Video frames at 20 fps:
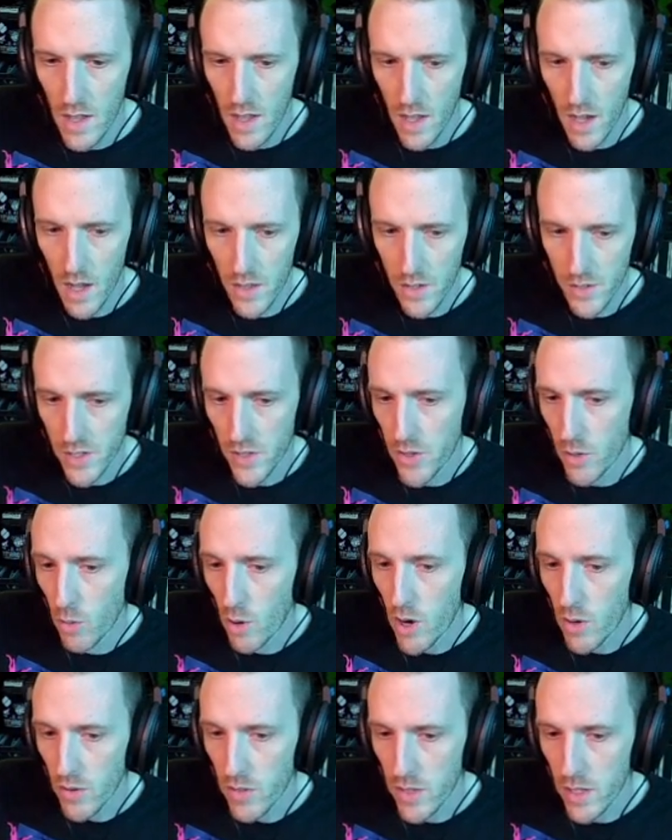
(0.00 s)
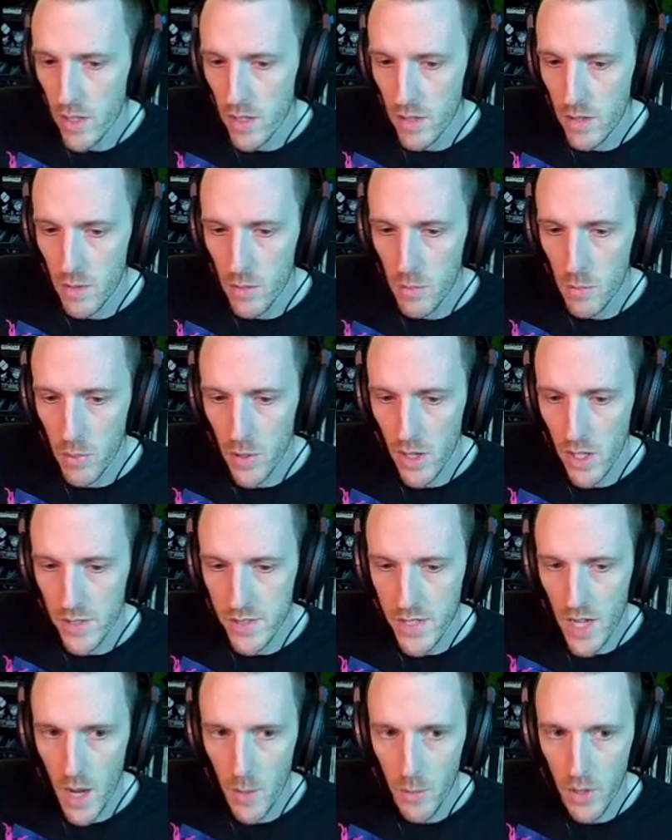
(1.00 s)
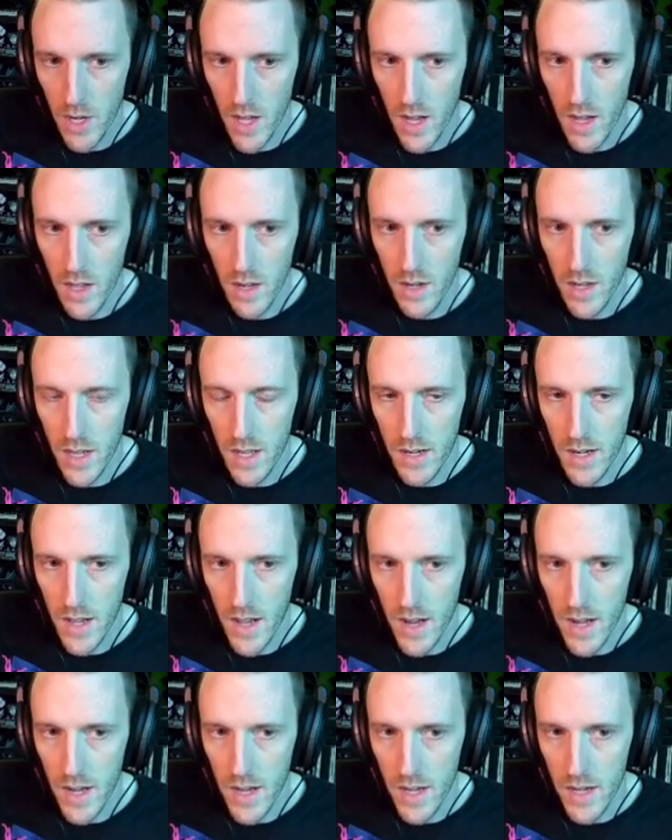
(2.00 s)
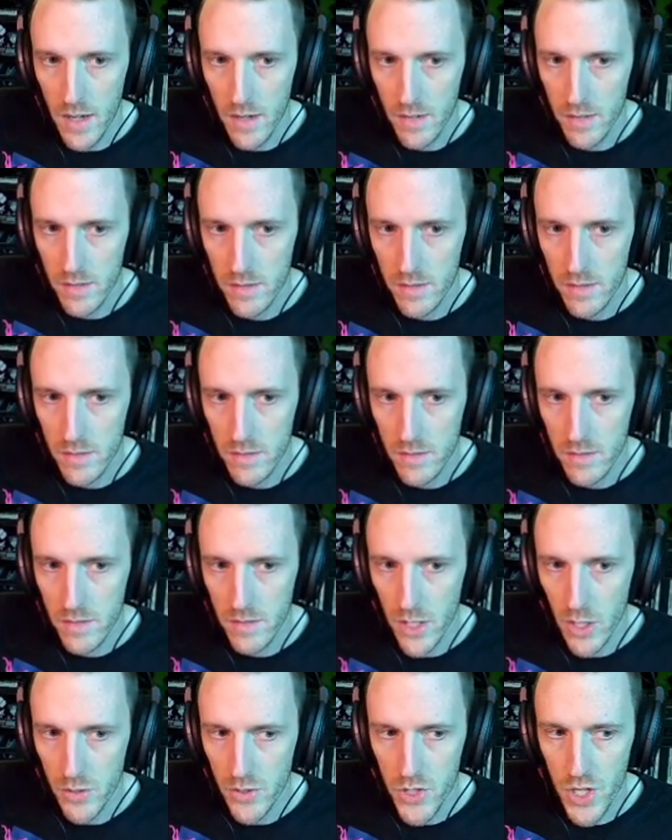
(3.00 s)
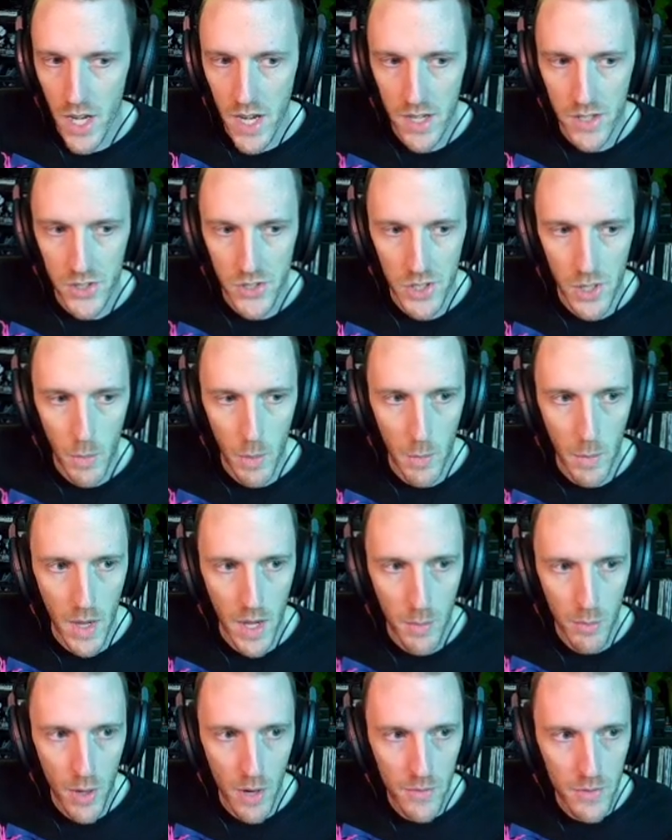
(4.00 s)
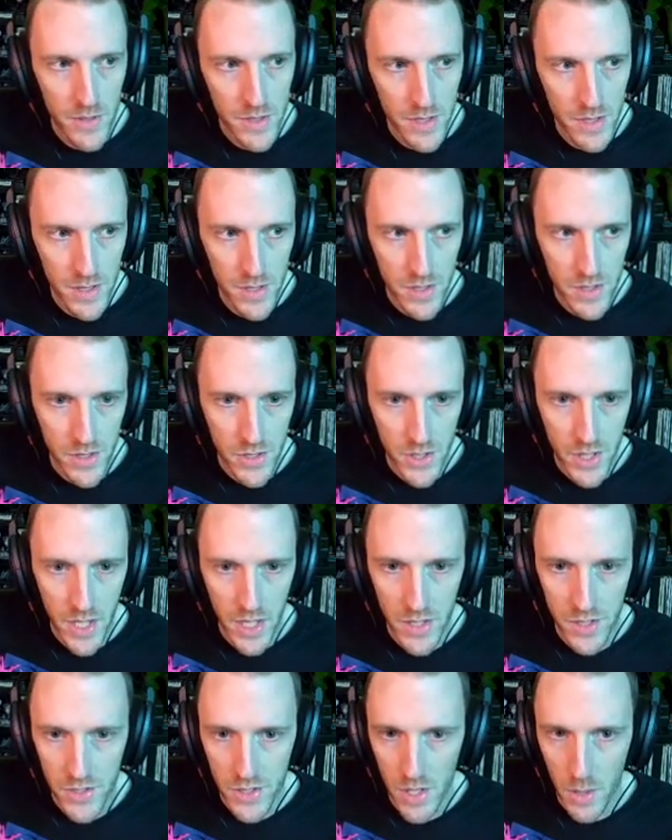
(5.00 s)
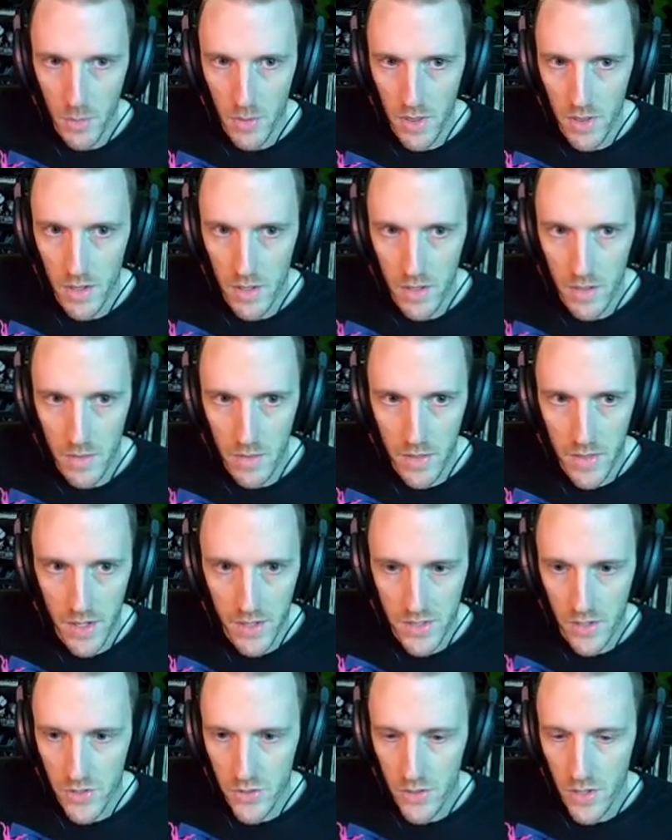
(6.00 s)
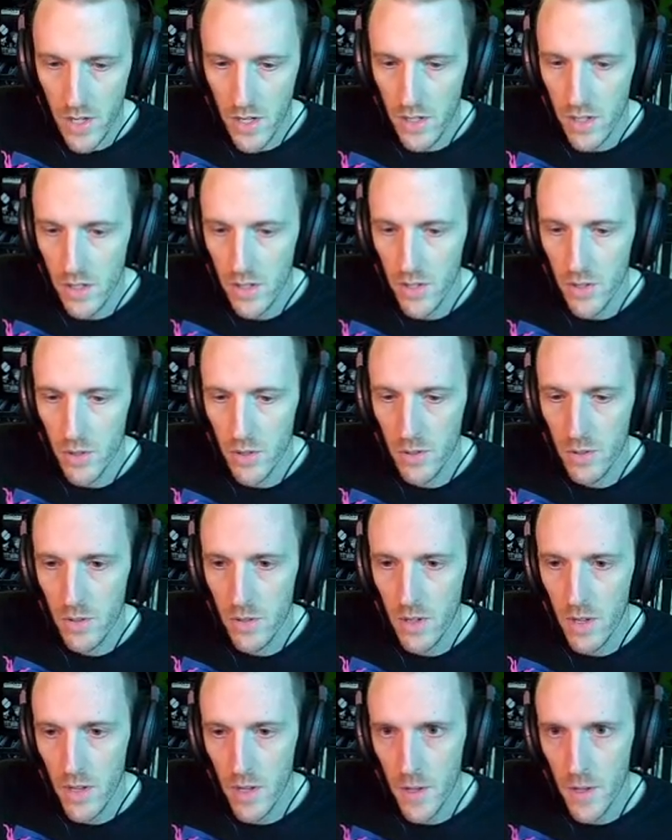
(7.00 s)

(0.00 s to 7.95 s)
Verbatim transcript: Uh, there's nothing wrong with it, but time went on and I, you know, changed some of my preferences and changed some of the things I was trying to do.